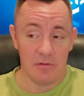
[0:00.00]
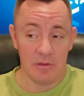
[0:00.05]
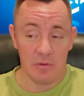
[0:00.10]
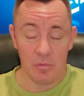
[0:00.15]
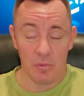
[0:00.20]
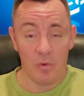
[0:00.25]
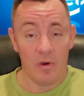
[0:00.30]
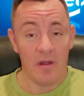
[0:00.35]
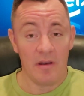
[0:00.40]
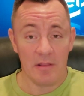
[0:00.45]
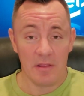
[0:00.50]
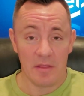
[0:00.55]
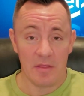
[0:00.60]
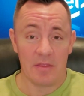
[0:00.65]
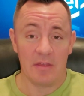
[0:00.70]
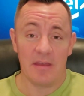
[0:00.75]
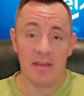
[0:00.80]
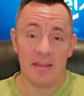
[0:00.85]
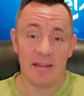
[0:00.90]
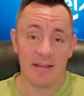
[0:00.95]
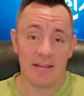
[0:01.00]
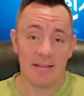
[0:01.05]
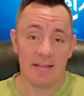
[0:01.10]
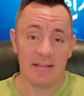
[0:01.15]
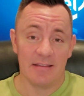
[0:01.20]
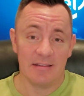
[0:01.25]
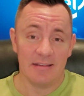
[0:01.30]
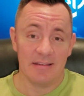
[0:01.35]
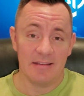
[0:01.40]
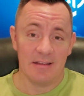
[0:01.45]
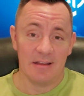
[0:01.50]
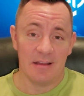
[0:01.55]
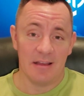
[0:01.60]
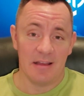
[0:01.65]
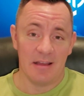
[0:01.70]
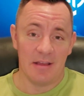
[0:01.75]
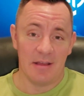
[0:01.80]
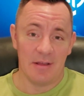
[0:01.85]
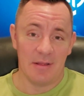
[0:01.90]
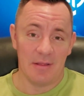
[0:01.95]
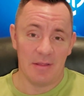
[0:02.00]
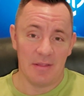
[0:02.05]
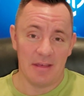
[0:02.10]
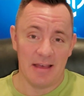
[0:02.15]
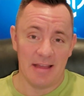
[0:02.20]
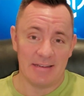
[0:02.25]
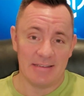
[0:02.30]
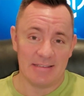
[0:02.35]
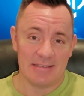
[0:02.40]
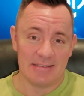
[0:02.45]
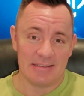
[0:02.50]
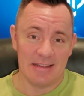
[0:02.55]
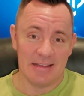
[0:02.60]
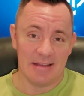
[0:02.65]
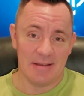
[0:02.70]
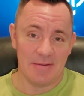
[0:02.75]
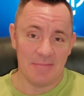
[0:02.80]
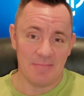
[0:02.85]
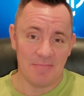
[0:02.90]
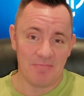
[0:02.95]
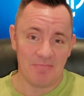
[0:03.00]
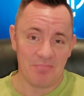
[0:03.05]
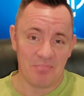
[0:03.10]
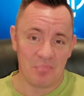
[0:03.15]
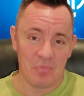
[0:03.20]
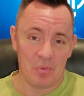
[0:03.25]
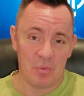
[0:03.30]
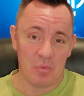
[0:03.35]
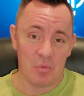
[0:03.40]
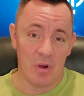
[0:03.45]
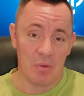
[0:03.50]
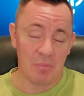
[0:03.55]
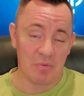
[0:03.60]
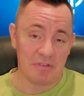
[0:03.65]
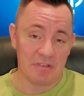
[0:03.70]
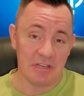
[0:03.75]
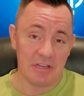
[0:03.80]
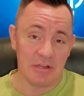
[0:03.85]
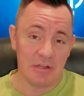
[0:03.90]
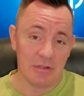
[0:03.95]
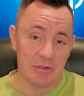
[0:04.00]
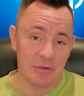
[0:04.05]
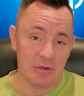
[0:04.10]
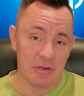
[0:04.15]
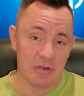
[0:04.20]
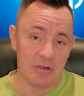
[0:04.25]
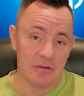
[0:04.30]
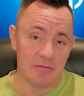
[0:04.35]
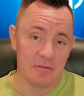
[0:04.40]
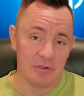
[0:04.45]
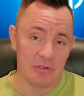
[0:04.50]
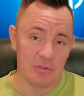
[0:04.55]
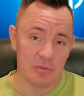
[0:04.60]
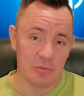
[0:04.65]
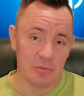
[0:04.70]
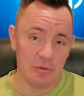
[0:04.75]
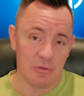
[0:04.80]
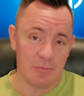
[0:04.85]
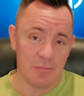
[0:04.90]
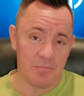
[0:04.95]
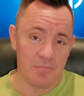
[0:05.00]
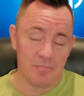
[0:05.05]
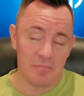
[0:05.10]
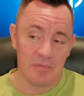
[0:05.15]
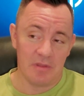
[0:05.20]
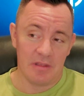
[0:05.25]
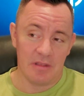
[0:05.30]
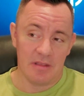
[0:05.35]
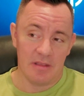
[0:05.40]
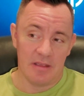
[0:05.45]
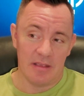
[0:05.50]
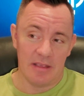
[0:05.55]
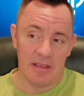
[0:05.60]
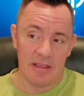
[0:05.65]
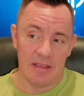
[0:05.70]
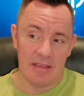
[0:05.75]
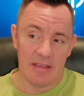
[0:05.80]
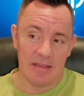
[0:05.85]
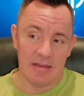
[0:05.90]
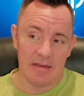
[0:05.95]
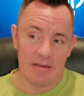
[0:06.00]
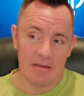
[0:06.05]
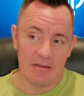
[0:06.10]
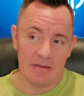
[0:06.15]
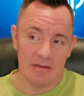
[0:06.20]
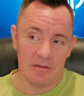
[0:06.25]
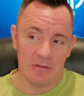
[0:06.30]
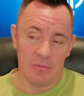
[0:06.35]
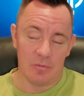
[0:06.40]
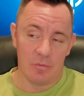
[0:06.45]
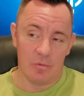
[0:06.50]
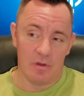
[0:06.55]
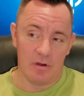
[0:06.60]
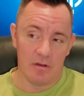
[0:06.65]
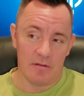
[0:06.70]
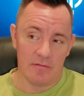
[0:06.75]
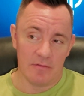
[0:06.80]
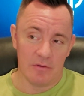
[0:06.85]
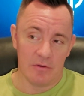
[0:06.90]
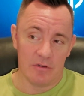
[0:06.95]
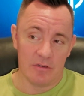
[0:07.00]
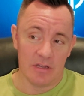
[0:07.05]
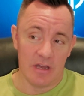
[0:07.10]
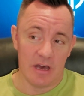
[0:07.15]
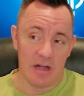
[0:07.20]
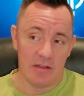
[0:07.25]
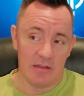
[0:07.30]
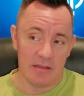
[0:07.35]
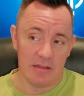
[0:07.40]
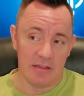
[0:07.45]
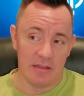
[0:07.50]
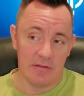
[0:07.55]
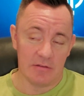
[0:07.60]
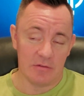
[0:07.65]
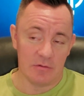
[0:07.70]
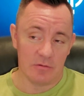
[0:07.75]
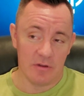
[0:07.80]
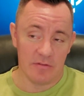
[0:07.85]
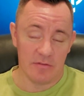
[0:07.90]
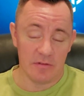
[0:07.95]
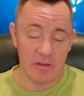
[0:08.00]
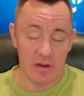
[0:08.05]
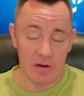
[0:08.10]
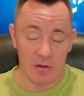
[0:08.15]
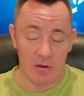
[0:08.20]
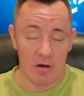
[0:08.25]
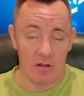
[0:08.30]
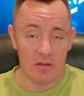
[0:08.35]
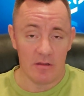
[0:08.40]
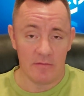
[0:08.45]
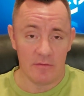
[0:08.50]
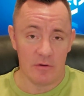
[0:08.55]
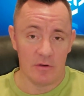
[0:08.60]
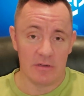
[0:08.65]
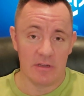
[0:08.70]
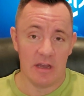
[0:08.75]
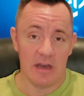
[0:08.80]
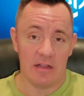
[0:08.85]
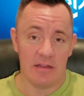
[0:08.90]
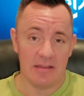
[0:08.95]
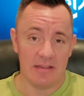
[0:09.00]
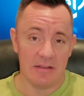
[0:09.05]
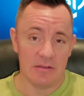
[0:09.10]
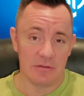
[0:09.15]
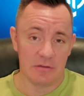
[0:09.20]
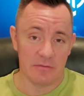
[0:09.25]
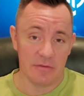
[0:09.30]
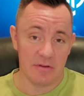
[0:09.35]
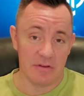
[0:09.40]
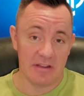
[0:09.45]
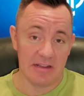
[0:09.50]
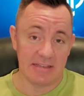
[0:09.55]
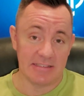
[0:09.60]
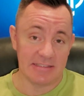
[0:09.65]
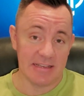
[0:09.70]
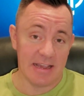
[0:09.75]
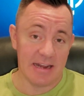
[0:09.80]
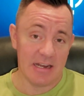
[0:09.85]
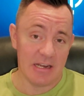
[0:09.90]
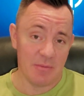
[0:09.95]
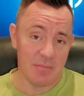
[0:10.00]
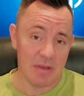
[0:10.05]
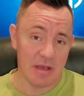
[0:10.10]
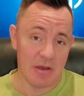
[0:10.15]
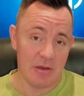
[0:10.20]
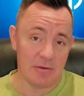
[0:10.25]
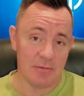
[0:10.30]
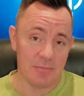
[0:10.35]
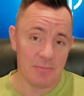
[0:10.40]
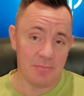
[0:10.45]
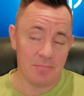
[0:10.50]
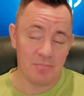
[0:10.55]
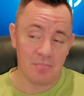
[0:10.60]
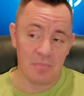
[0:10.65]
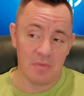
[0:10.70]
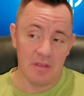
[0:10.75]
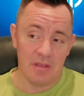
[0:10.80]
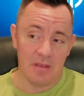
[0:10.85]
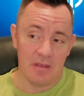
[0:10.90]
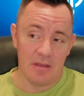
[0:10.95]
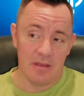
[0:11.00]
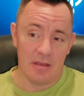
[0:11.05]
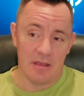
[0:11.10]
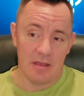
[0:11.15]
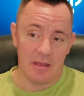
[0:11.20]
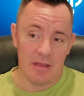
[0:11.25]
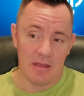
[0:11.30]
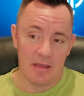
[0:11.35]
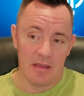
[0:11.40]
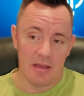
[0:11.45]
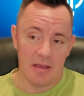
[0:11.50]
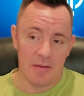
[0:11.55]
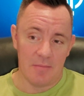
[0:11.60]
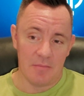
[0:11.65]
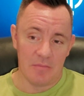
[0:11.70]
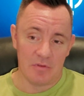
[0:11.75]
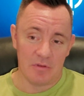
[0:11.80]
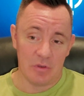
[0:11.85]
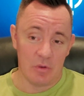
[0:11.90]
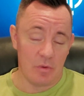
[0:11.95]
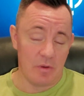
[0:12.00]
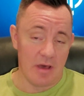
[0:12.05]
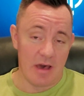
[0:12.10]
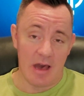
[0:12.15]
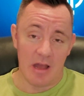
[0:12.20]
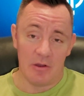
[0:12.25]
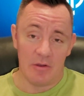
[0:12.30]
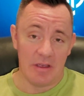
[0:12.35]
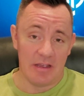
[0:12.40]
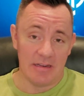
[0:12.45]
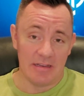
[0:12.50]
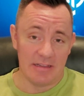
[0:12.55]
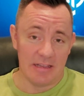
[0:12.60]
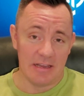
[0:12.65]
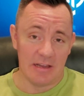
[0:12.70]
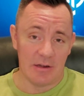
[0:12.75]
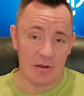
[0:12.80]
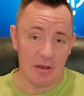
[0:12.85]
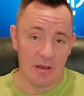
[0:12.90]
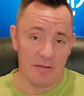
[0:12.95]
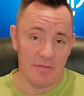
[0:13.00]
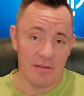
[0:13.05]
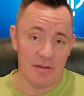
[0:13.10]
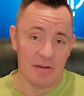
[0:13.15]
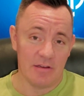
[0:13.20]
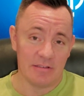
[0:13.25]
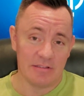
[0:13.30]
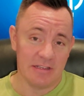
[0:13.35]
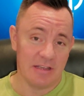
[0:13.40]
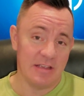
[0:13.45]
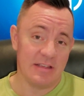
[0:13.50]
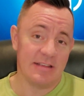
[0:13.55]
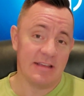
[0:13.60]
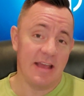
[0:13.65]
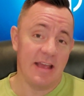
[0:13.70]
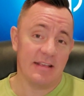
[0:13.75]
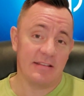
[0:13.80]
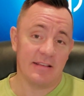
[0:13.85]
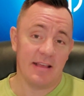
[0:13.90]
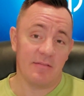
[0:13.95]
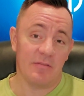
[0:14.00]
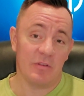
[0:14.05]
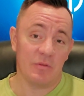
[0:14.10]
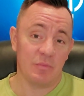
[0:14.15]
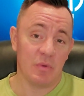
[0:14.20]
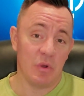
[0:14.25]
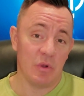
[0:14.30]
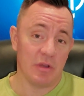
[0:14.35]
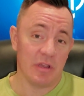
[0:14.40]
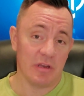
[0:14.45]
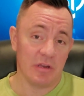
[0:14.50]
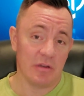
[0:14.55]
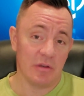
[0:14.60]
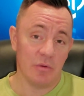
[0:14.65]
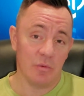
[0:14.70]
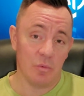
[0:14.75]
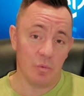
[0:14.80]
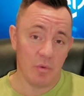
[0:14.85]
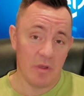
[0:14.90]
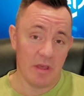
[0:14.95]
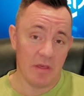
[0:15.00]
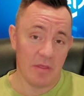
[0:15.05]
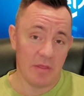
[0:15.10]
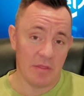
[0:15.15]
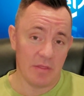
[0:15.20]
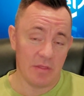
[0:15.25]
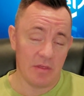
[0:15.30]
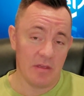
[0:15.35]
only one thing that one particular individual and one of her colleagues, or if not all of her colleagues, are very excited about. So I'll go ahead and kick it off here and tell you guys I've spoken with